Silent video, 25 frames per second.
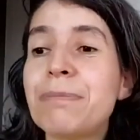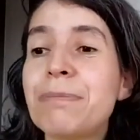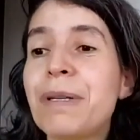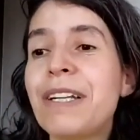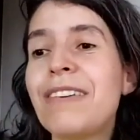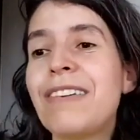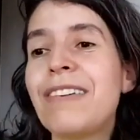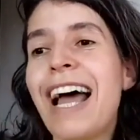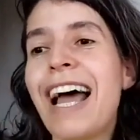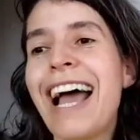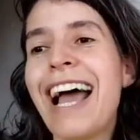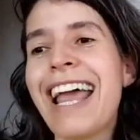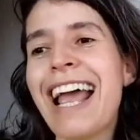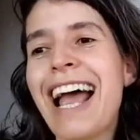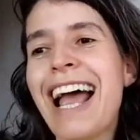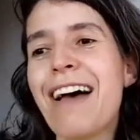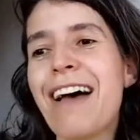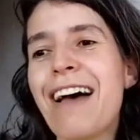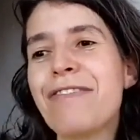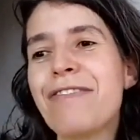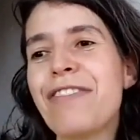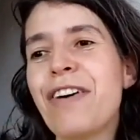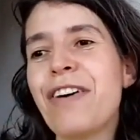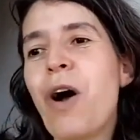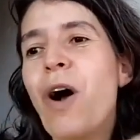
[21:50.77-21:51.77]
but I
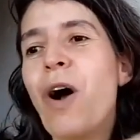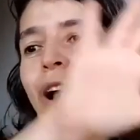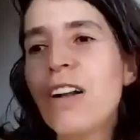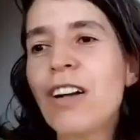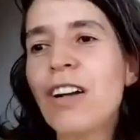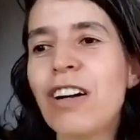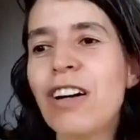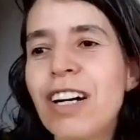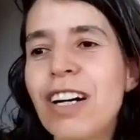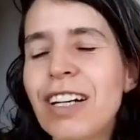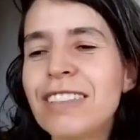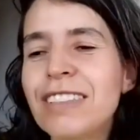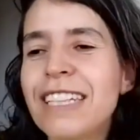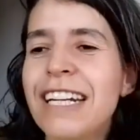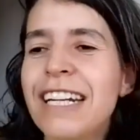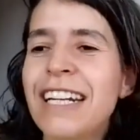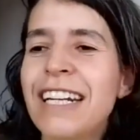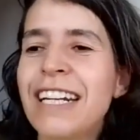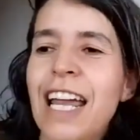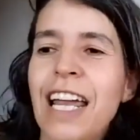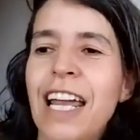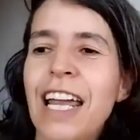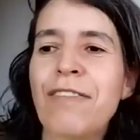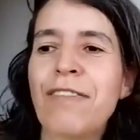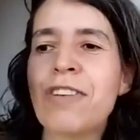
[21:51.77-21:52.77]
have all chords and
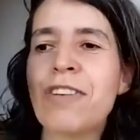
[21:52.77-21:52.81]
I have